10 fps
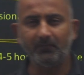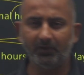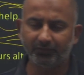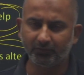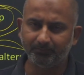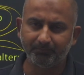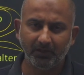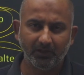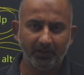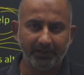So
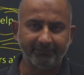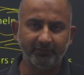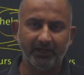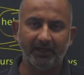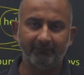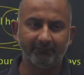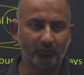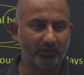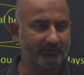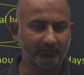if you have
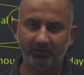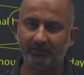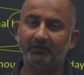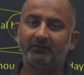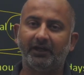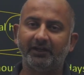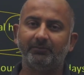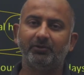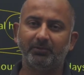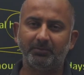questions, or you're just starting
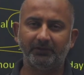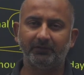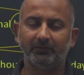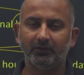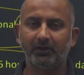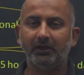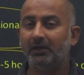up your preparations, or